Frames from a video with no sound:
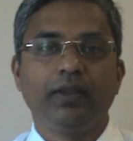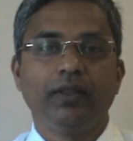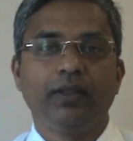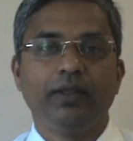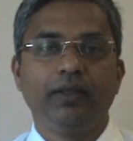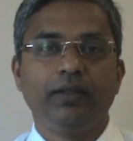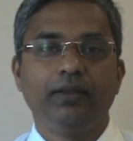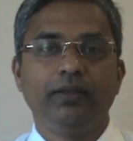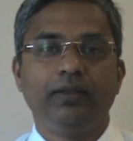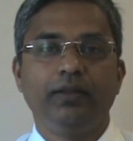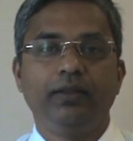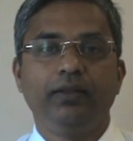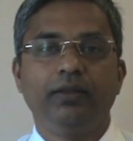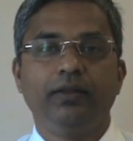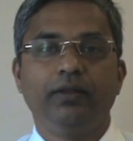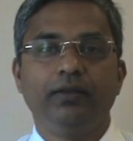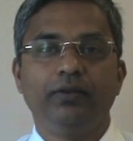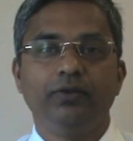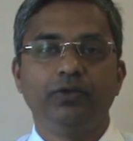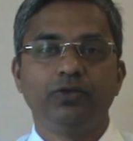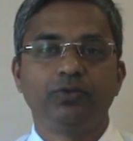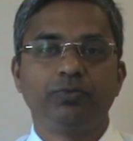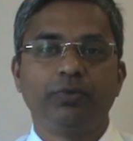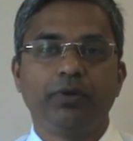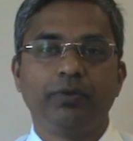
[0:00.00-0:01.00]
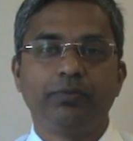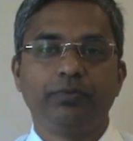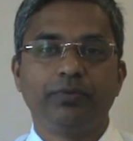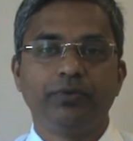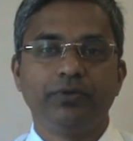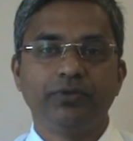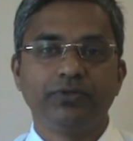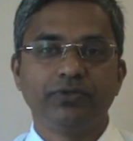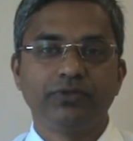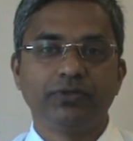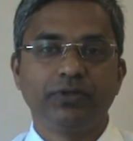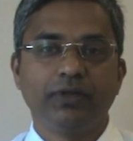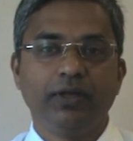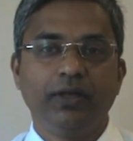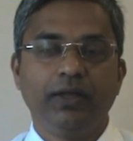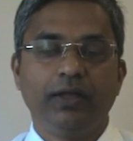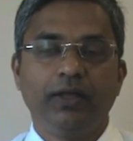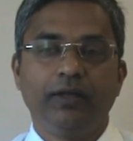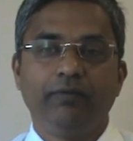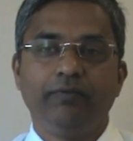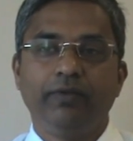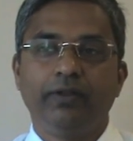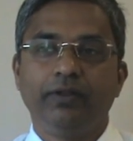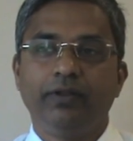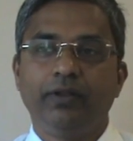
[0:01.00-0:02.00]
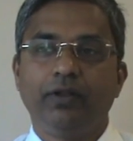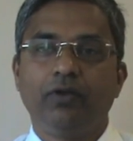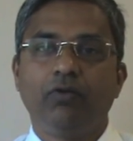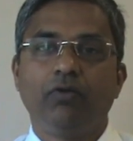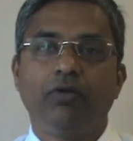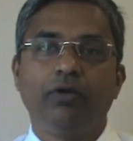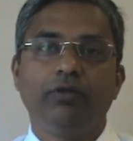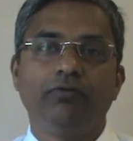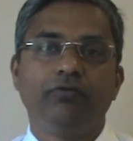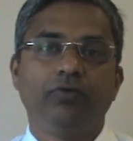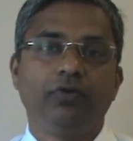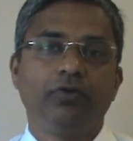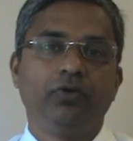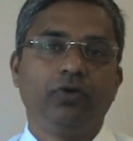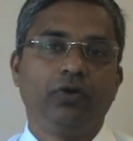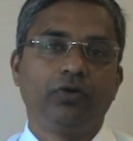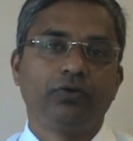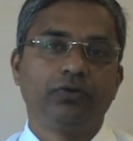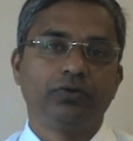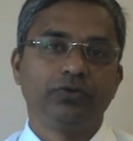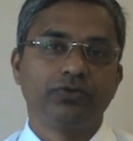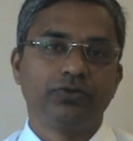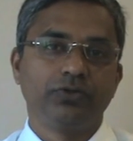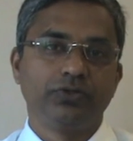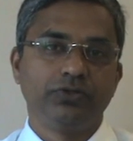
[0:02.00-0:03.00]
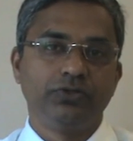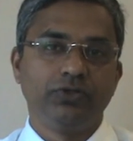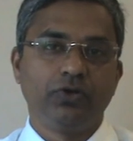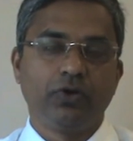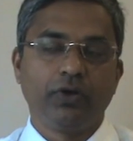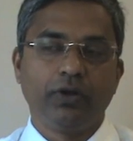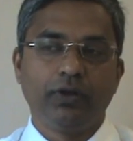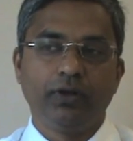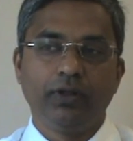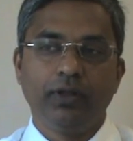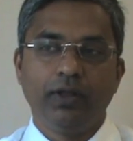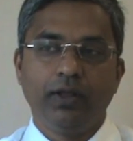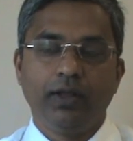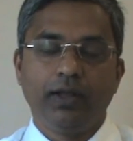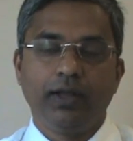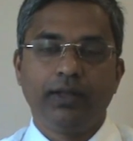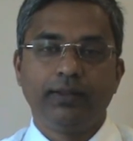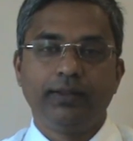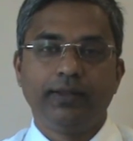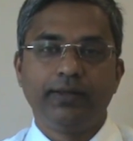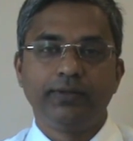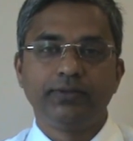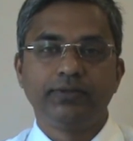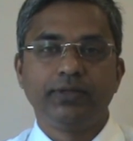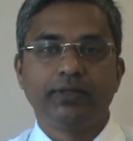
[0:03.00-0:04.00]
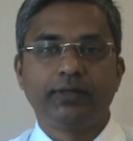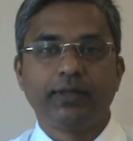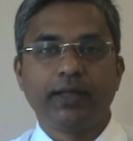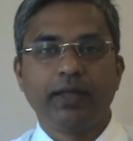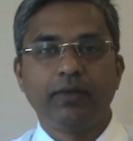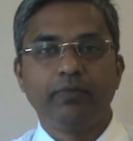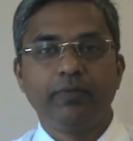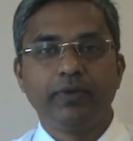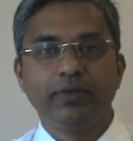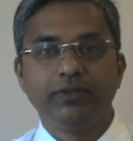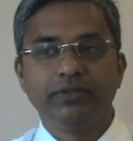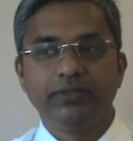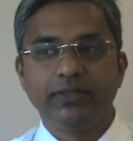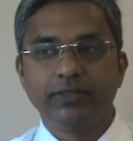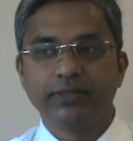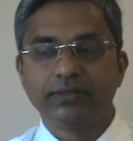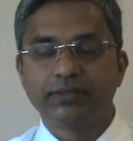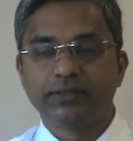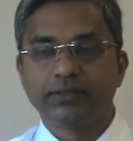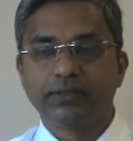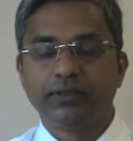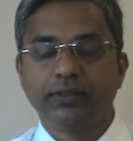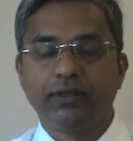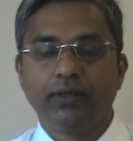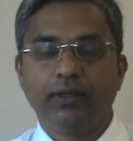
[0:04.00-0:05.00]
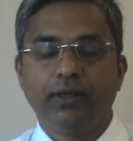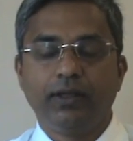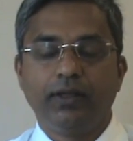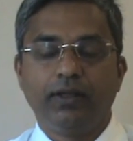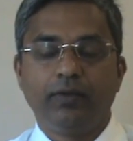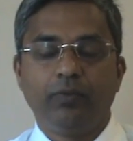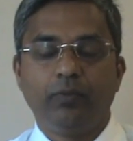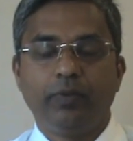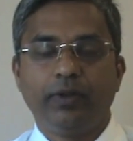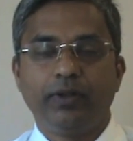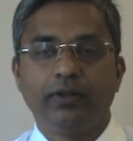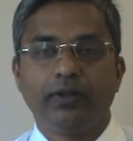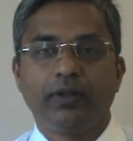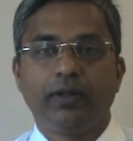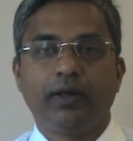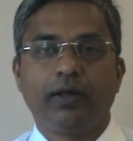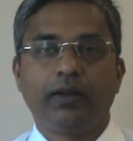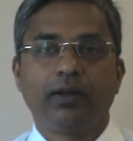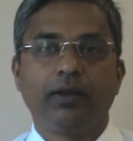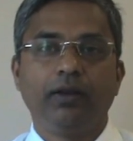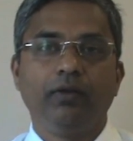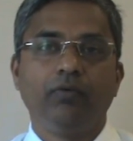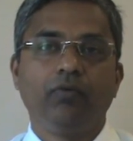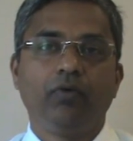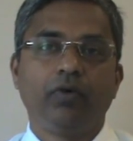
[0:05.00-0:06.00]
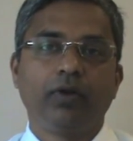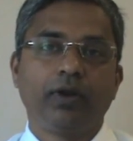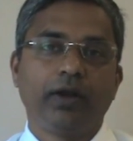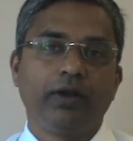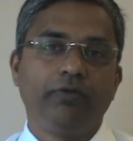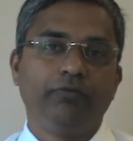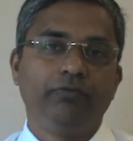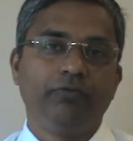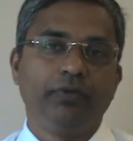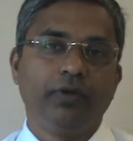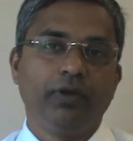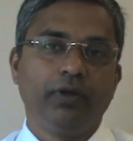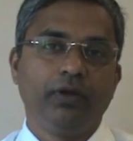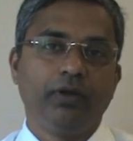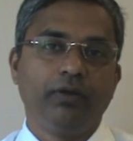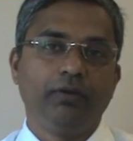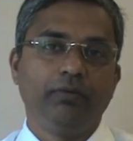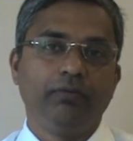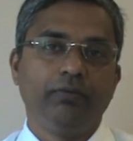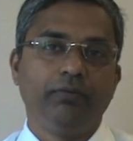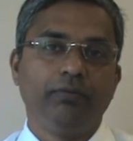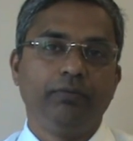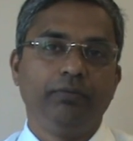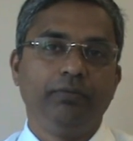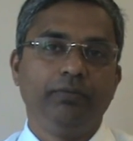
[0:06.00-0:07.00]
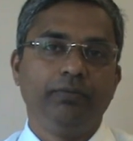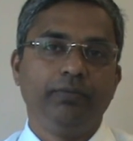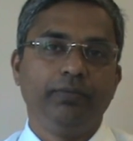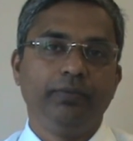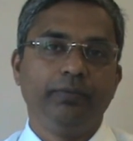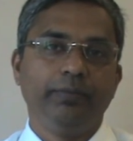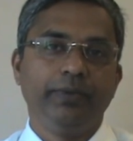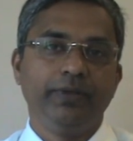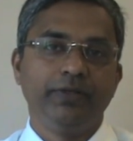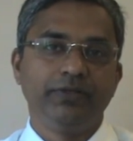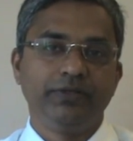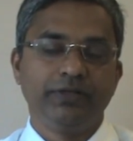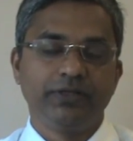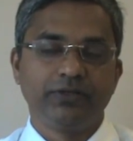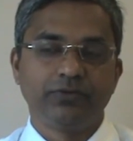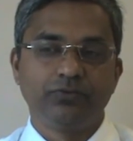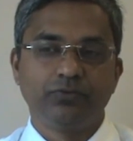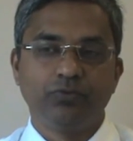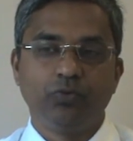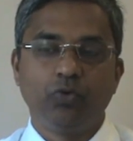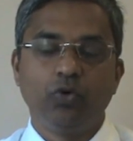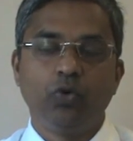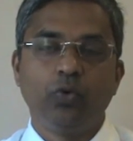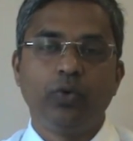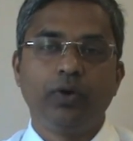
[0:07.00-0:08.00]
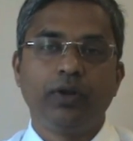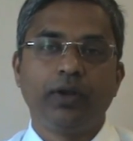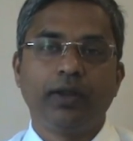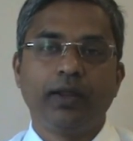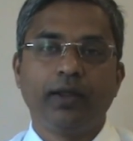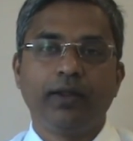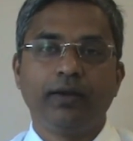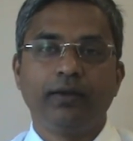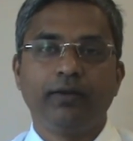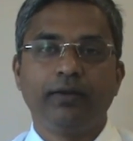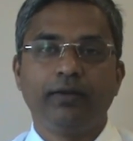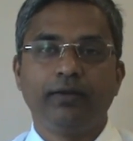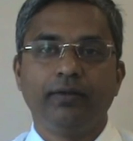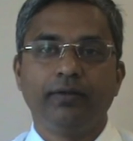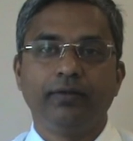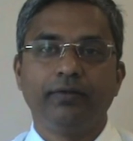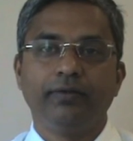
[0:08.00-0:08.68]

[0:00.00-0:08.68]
the newspapers that they're calling for doctors to join. And that was a time when just when Kargil war had been just over, and